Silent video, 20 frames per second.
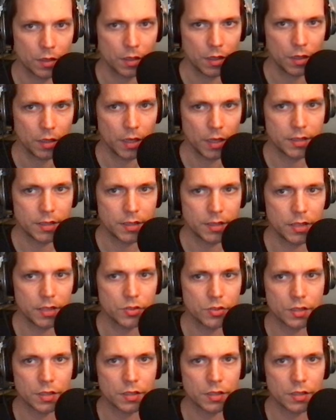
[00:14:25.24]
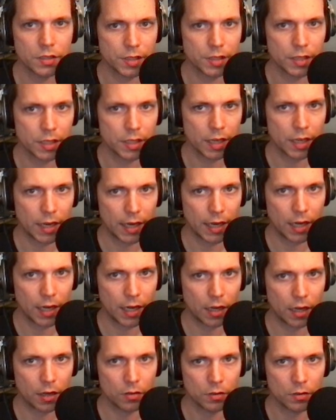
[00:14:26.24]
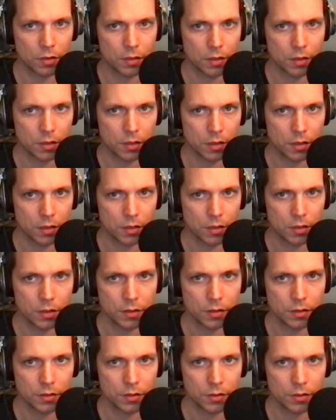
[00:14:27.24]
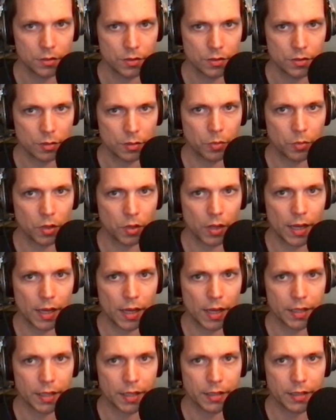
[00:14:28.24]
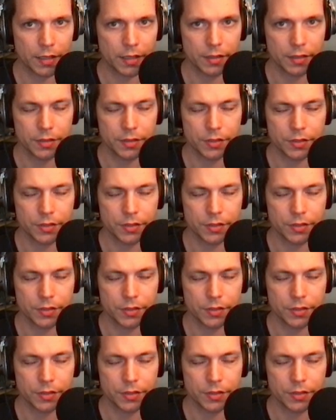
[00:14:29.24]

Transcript: It's interesting to see how, so black is,